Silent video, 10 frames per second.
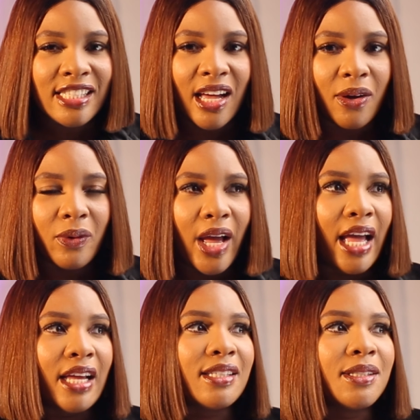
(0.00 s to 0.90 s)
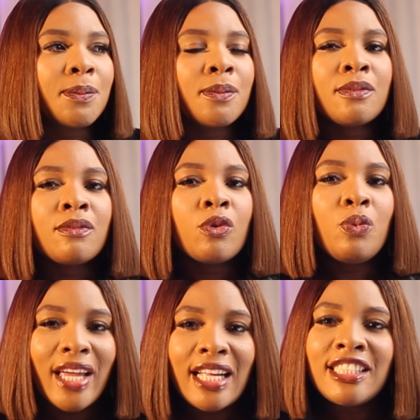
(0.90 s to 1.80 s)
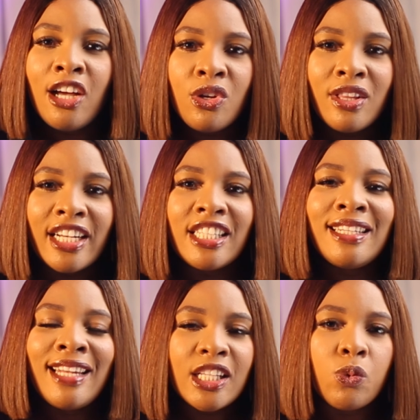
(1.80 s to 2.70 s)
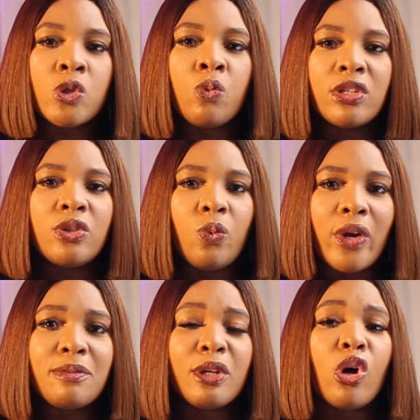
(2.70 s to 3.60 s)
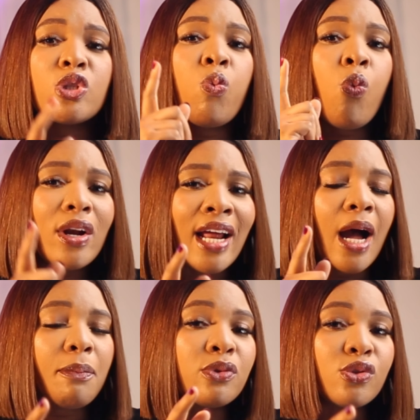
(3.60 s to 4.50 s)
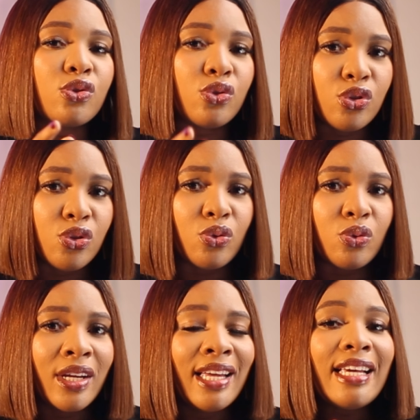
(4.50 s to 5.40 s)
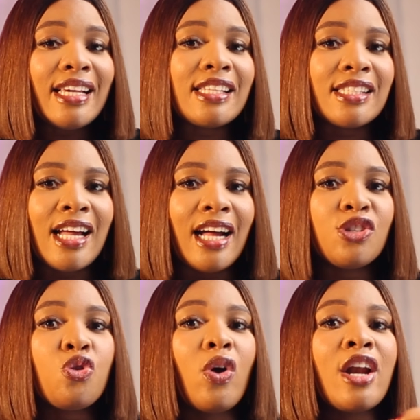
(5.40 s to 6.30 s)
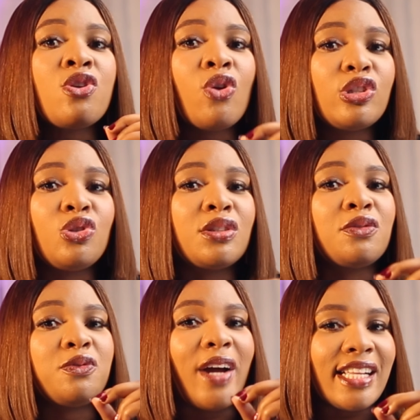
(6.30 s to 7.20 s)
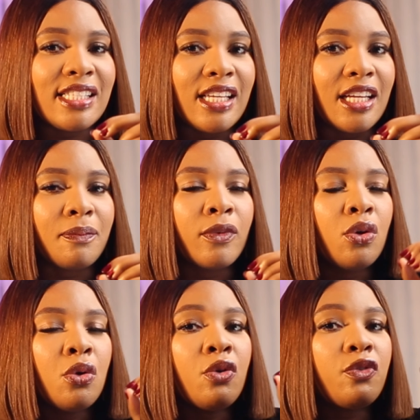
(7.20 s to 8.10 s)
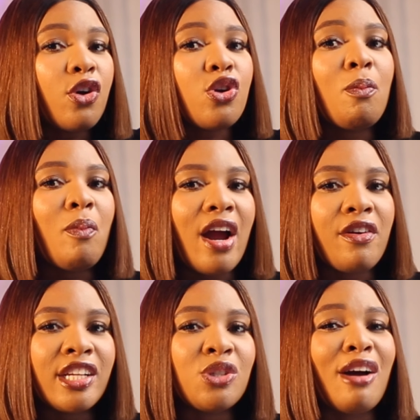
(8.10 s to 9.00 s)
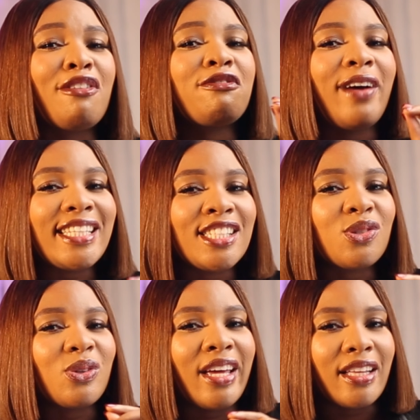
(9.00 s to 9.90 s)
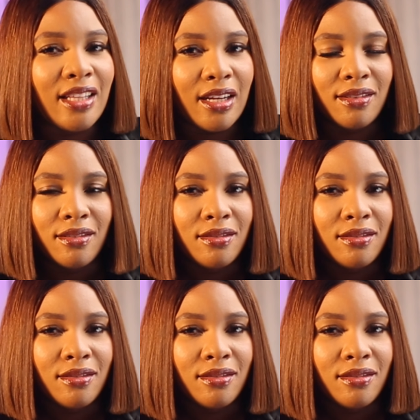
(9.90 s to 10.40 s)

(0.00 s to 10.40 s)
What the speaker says: now, and we can tell you that that was worth the wait, because what happens to you is that you are not just fighting for your marriage, you are fighting together.